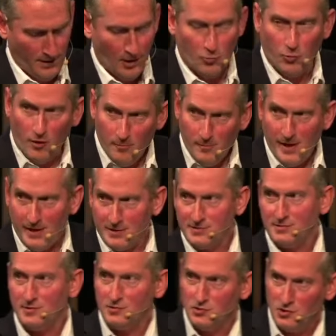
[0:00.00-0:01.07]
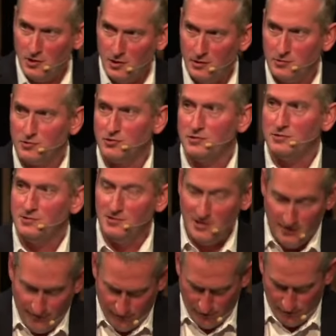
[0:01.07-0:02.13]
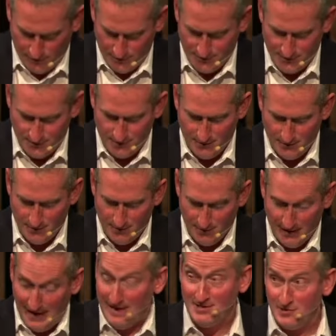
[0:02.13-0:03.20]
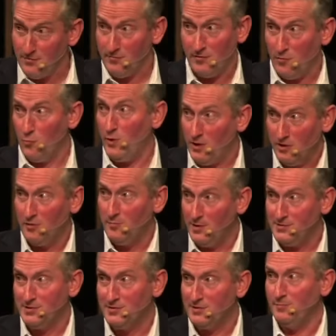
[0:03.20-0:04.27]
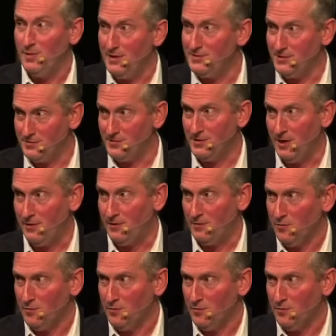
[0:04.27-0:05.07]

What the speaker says: What makes the church different isn't that we're committed to meeting together.